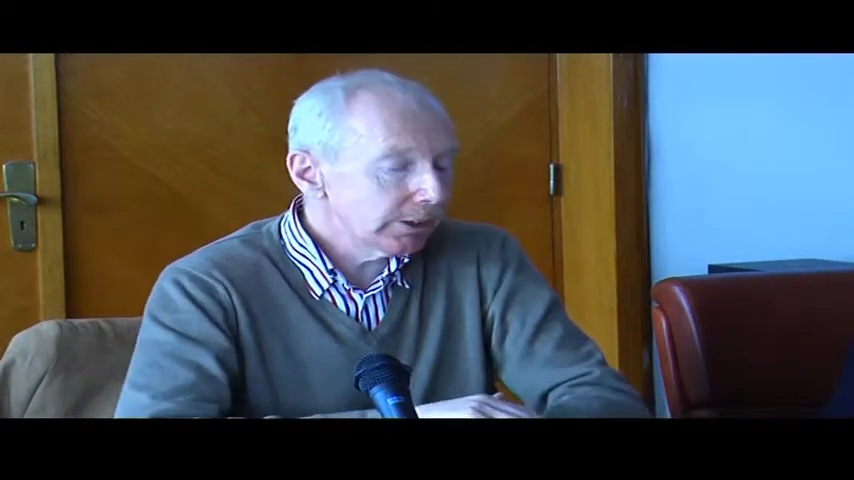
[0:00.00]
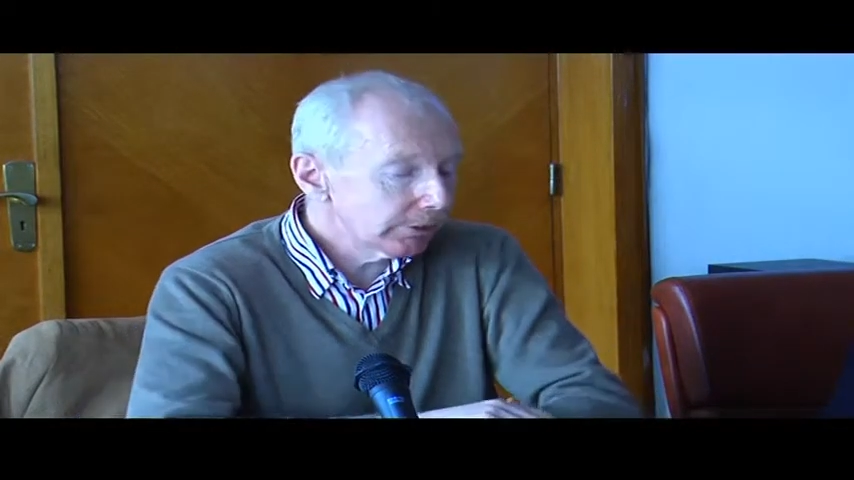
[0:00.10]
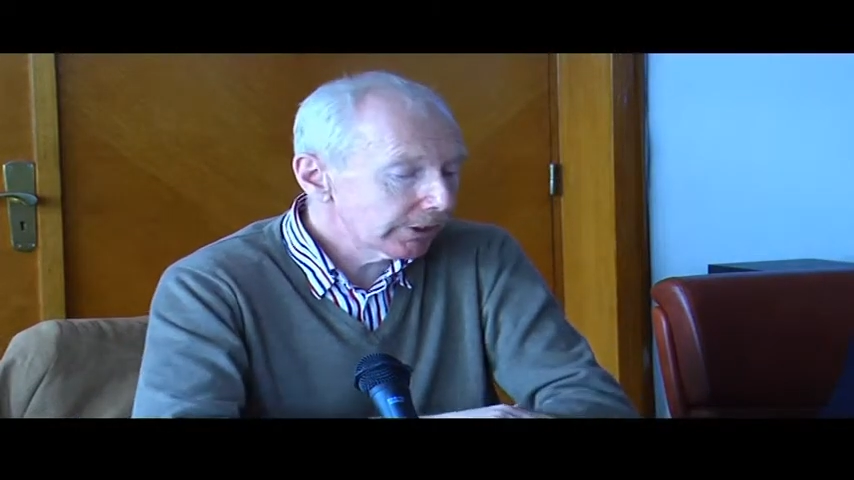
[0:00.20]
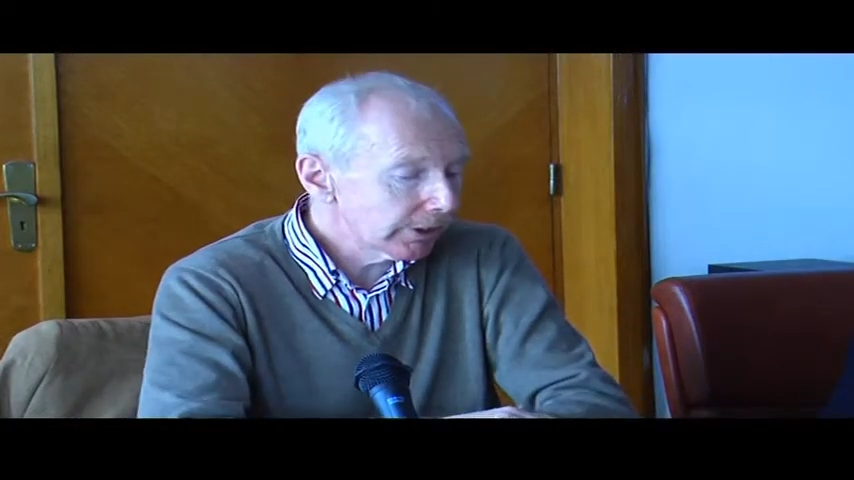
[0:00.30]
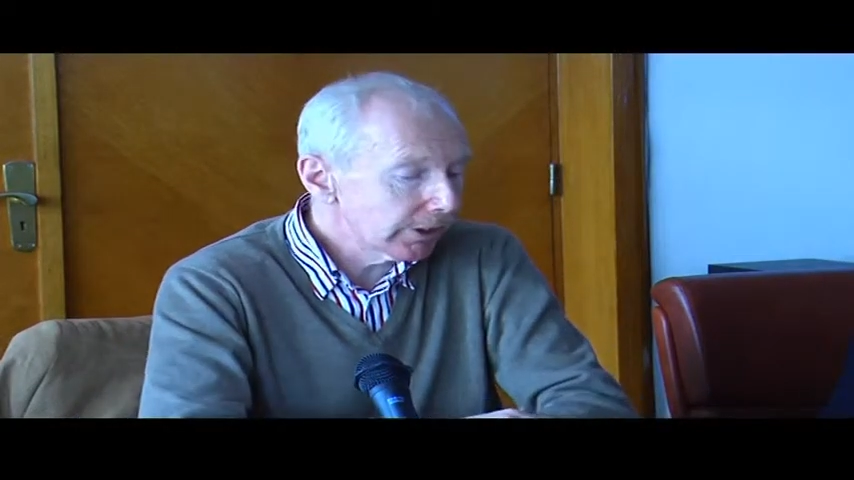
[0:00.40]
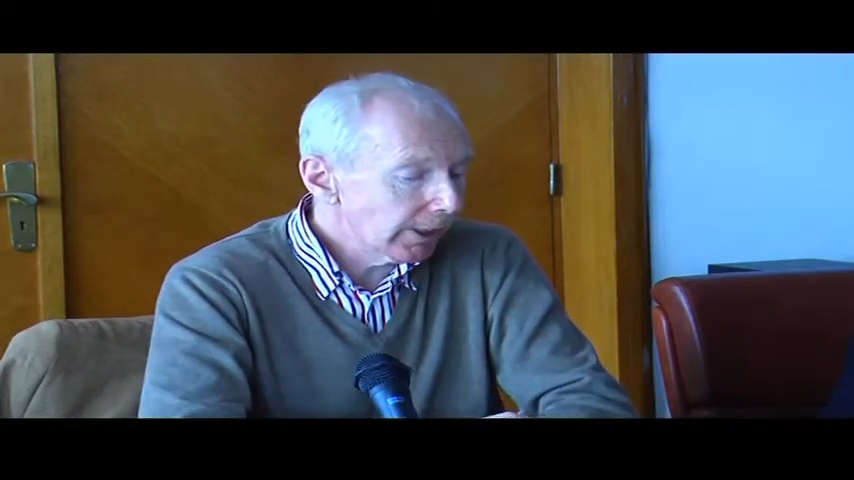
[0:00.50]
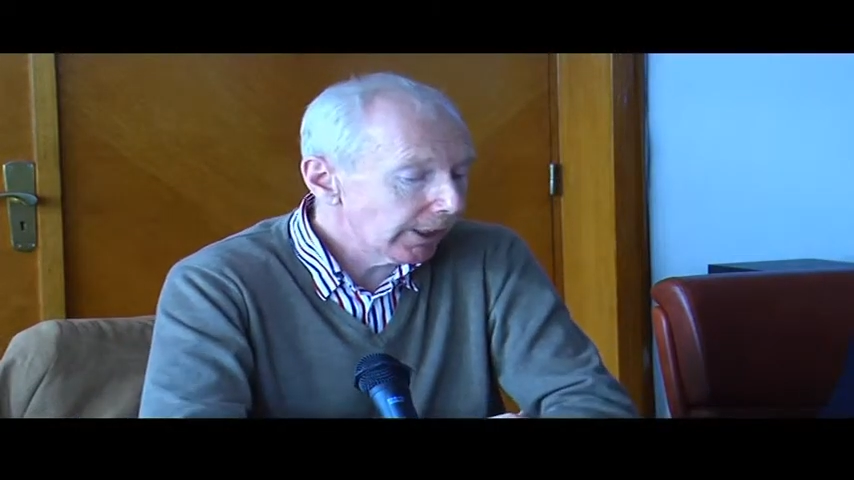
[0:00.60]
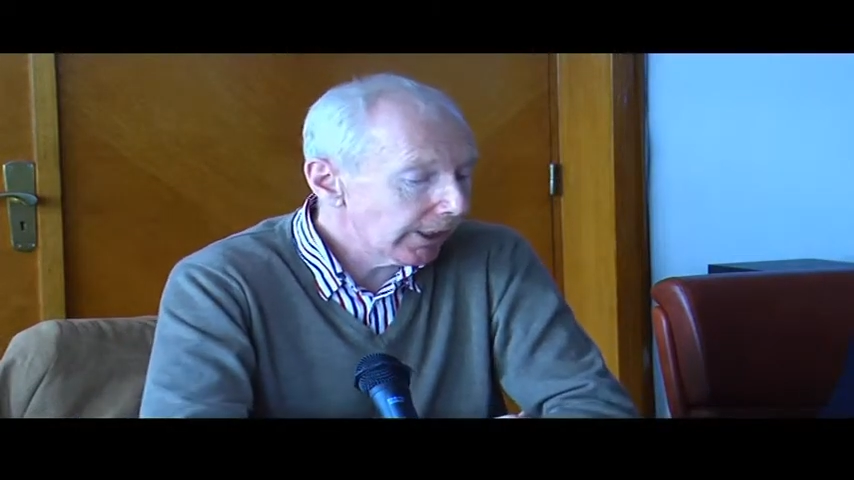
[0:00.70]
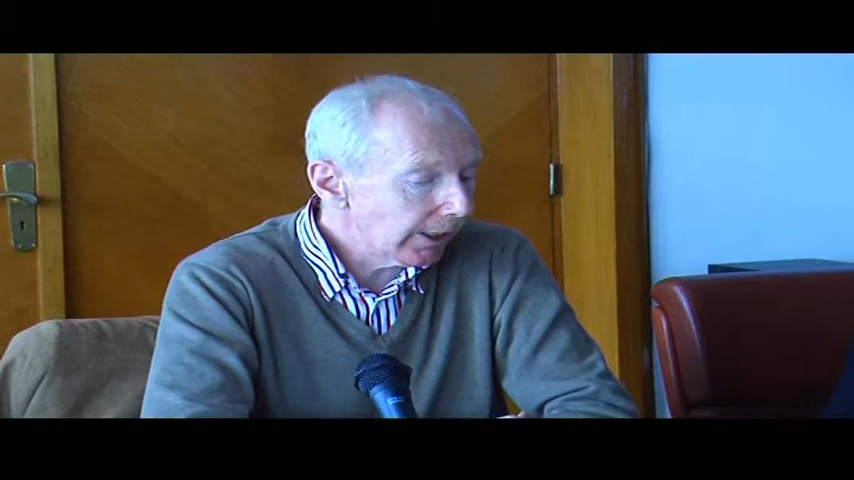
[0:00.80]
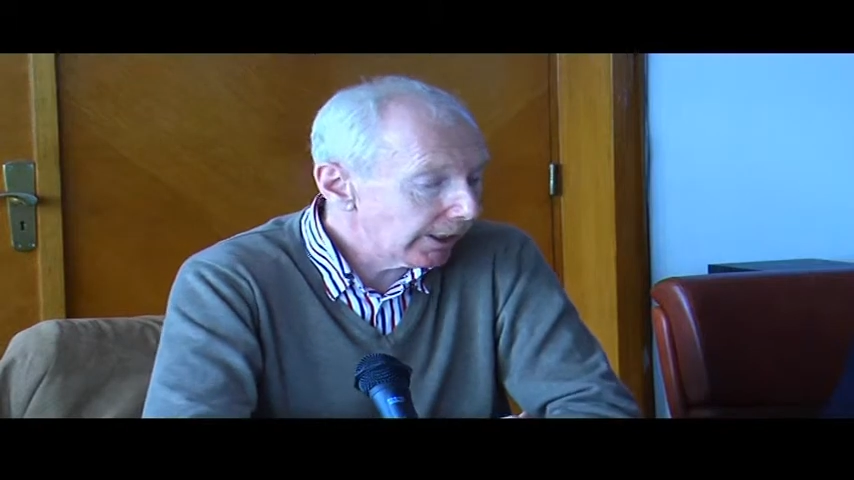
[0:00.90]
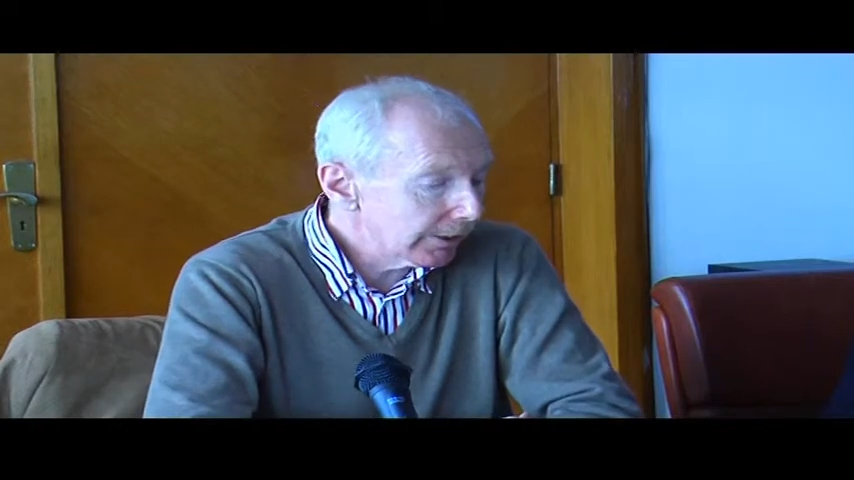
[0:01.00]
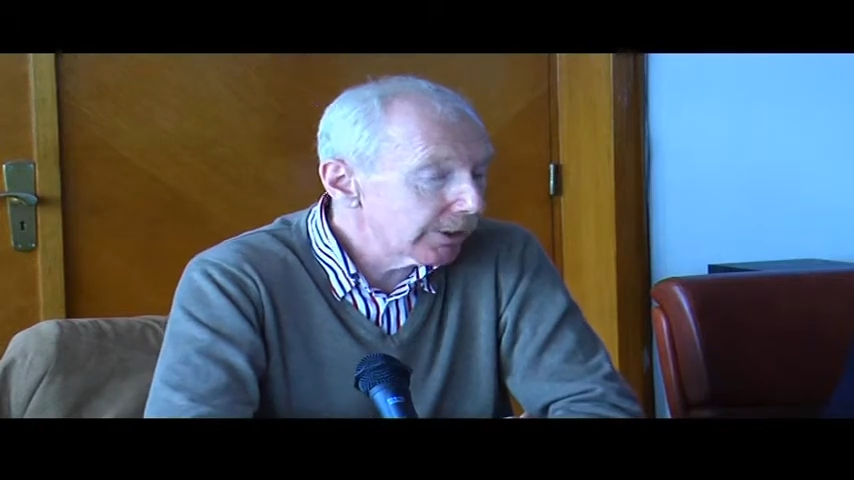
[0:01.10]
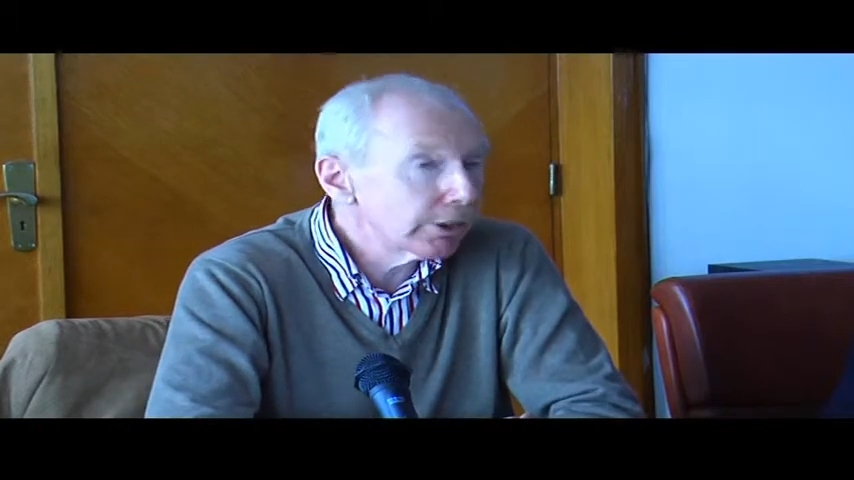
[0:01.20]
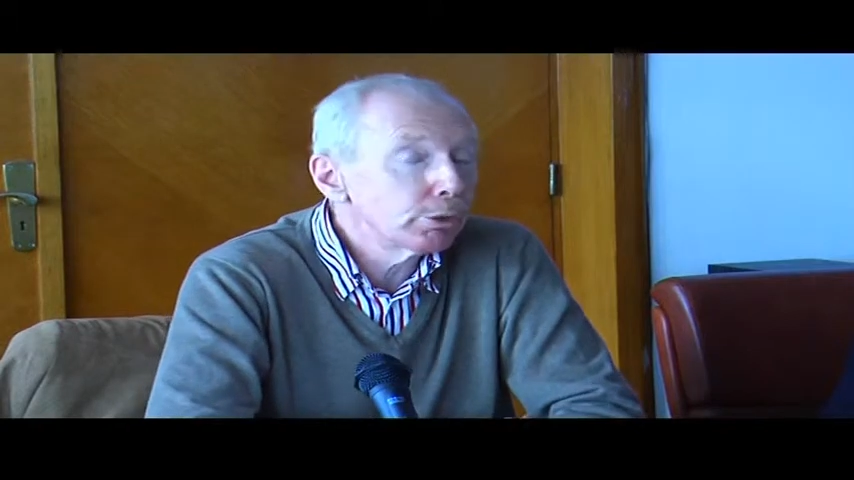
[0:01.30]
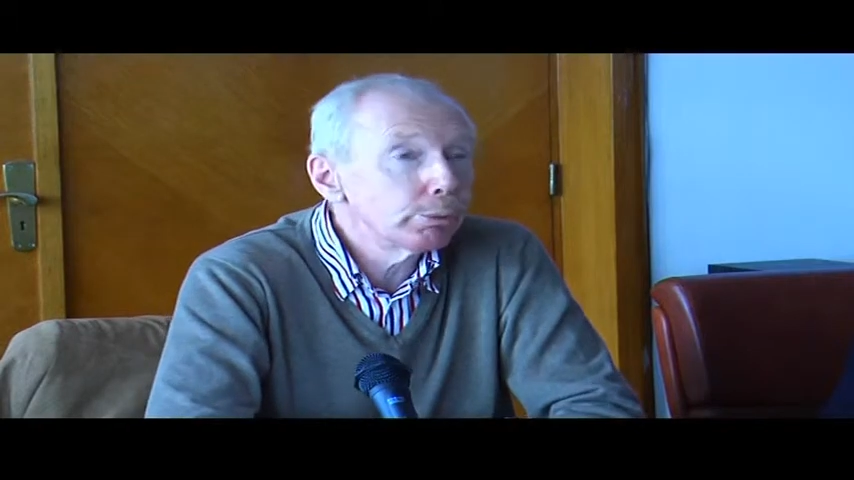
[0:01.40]
of
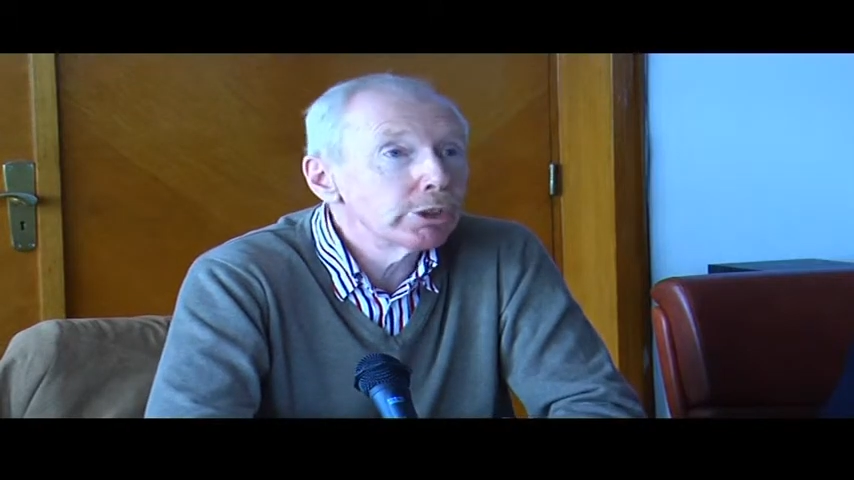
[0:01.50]
Târgu